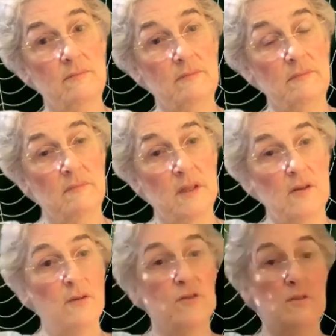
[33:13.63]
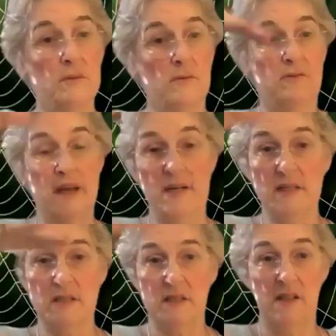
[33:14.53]
You know those flags,
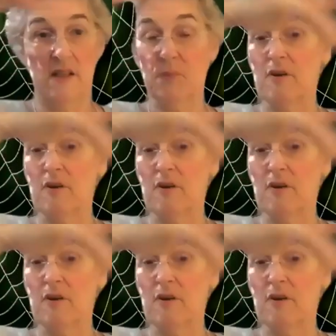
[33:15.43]
like prayer